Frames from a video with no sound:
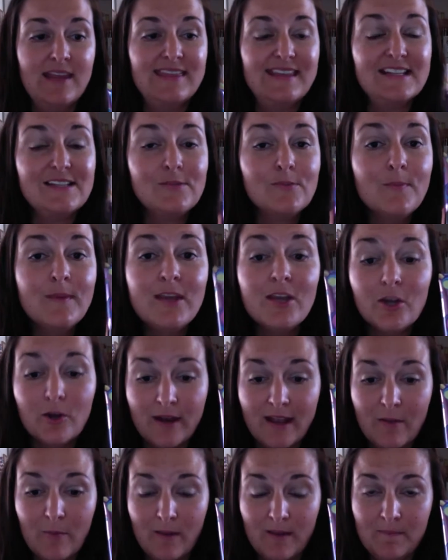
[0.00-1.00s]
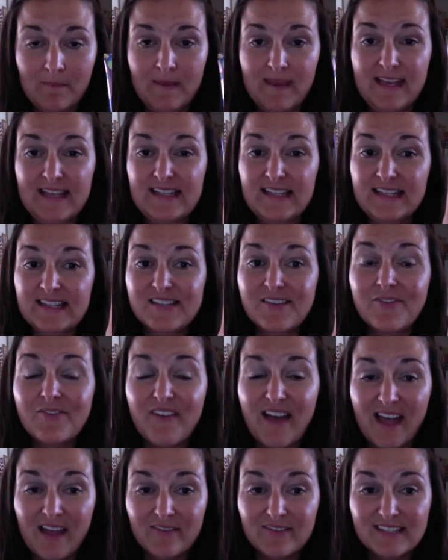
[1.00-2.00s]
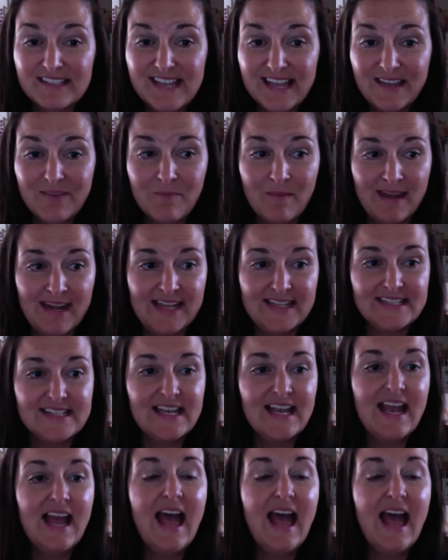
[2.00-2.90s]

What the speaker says: This would be a great one because it's 5 to 10 minutes.